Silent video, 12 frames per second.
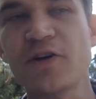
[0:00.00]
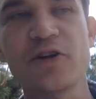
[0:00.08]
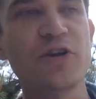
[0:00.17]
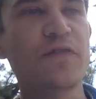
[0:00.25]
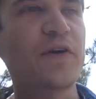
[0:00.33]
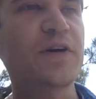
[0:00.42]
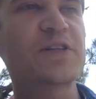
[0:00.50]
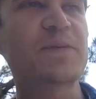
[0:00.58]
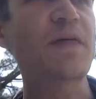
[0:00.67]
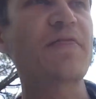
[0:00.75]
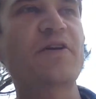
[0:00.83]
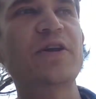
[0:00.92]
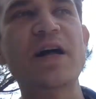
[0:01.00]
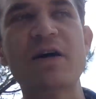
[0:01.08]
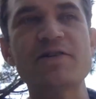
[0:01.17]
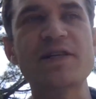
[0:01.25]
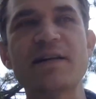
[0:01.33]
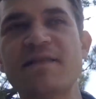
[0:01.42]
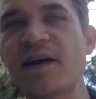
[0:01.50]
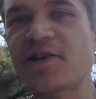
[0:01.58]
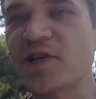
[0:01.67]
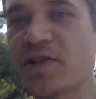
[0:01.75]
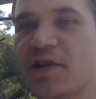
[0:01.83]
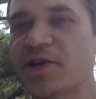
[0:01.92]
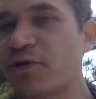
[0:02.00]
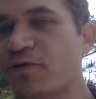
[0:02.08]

you've already spent $30 that day just on your